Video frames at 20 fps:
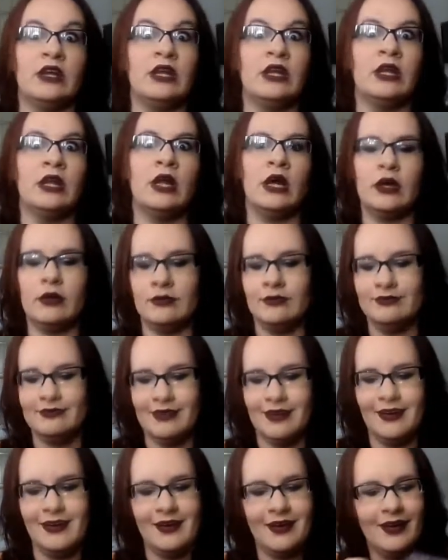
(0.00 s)
D today.
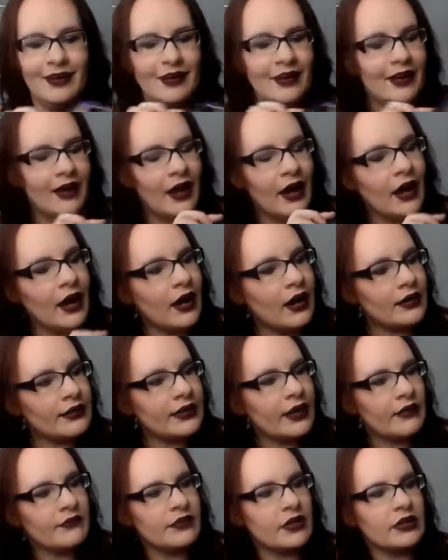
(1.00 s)
uh,
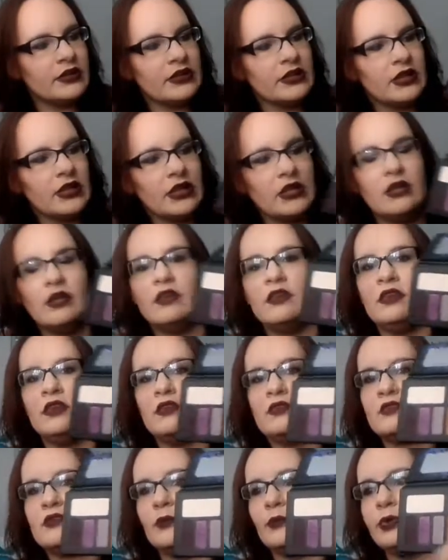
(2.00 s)
Kat Von D,
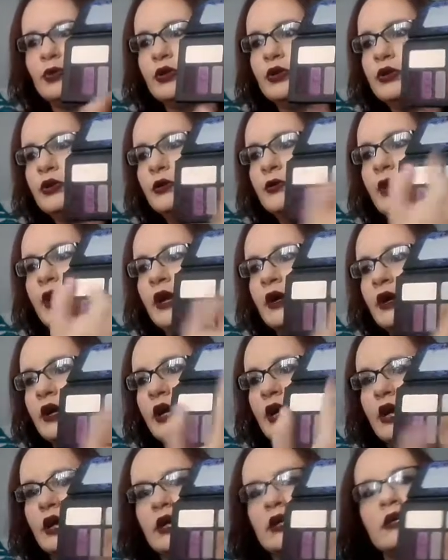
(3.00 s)
this blue
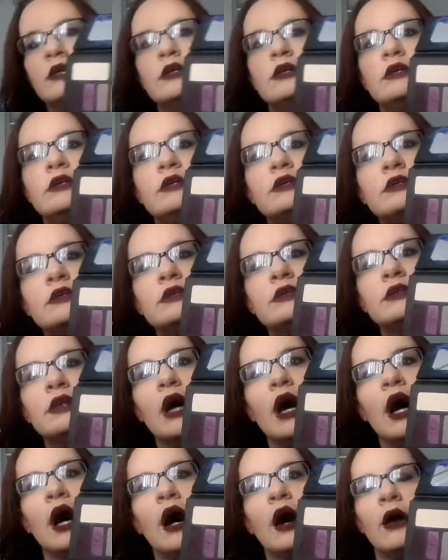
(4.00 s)
area.
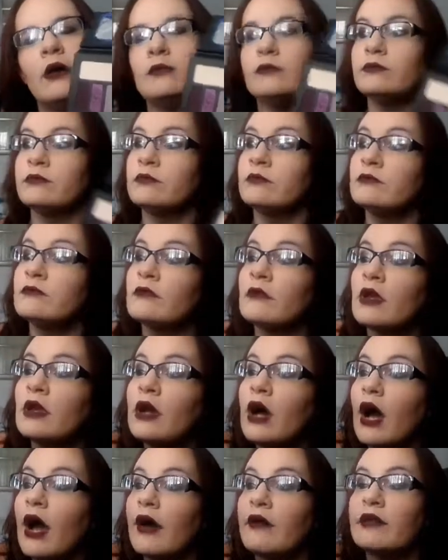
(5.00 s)
Um,
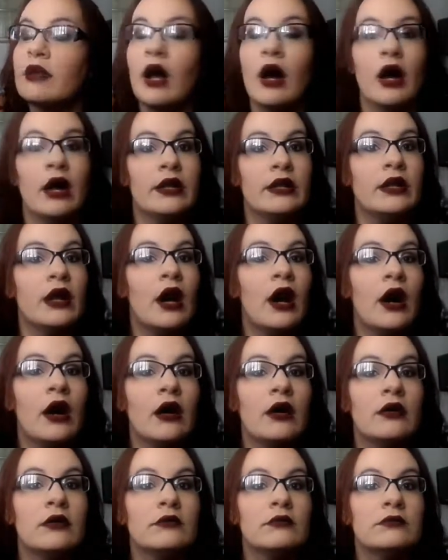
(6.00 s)
I have it on,
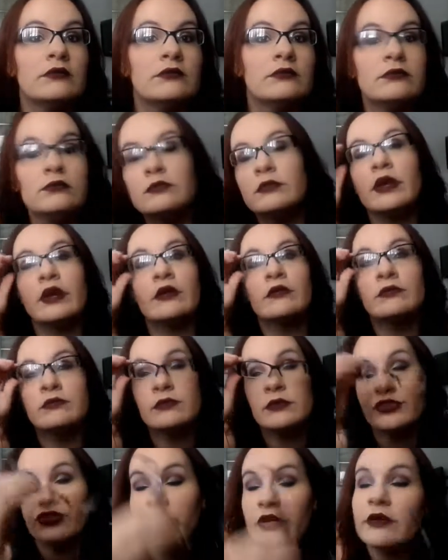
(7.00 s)
uh, here,
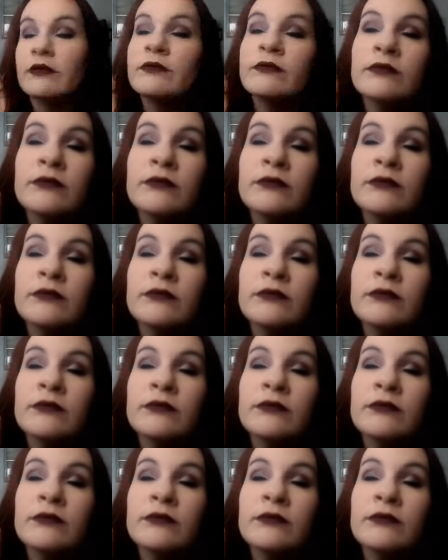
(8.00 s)
I'll show you.